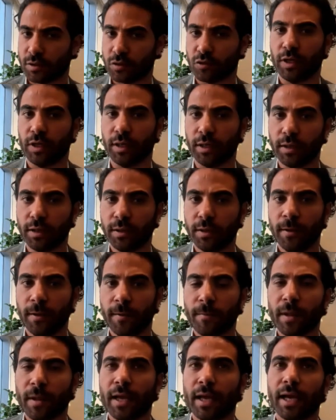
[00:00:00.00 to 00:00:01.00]
really.
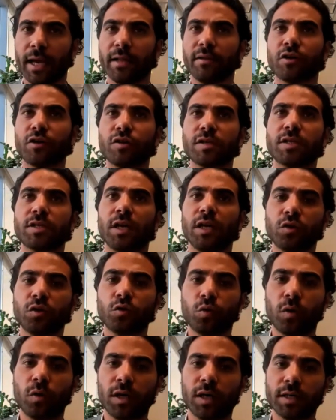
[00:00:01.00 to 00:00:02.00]
And the result
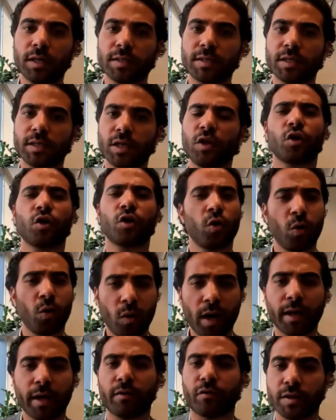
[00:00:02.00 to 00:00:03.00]
was they're
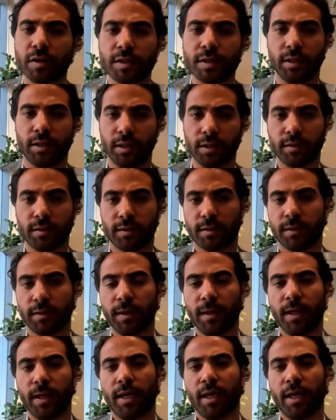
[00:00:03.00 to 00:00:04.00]
quite resilient
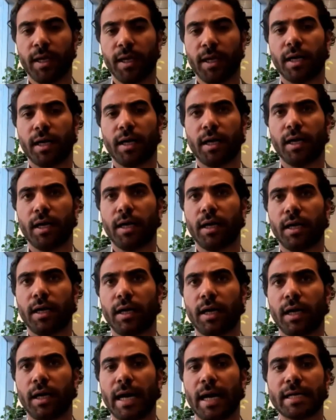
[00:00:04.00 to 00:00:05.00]

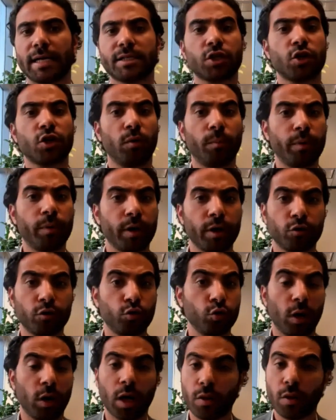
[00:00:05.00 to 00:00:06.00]
as compared
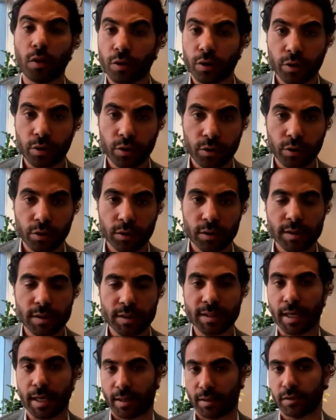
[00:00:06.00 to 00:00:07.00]
to other
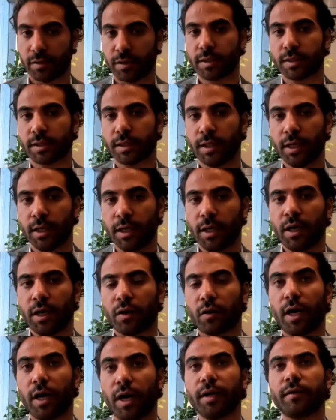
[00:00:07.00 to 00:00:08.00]
sectors.
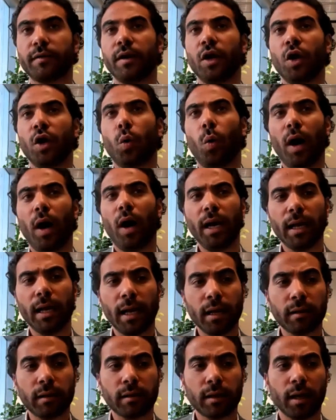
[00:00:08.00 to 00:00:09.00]
right? While
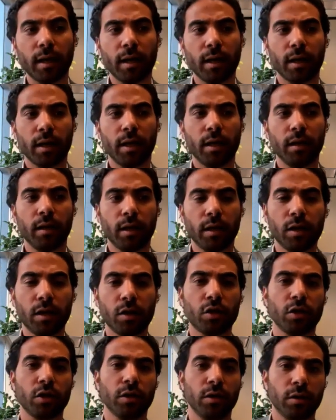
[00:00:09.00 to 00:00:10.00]
healthcare in the
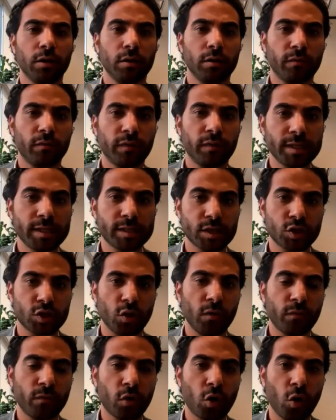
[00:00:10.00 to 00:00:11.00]
initial phases
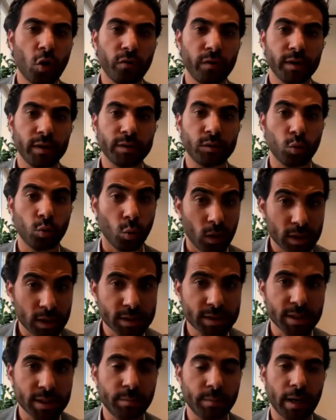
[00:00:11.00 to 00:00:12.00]
of COVID
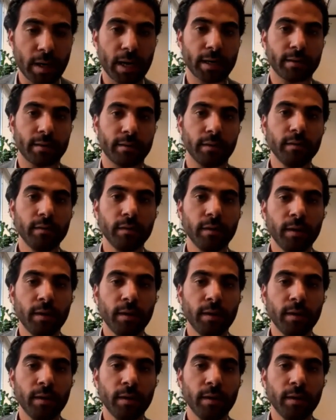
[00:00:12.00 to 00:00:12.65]
was impacted,